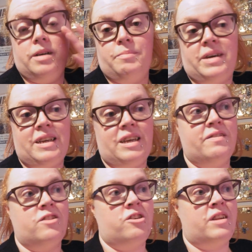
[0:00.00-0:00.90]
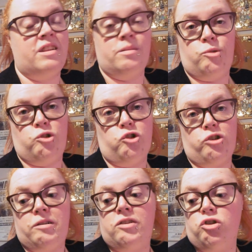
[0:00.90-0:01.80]
may even donate them to a
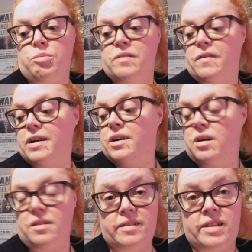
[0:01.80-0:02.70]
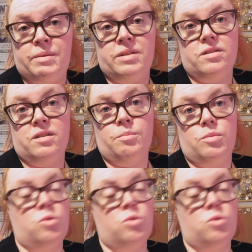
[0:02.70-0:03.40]
charity shop if I can't slim into them,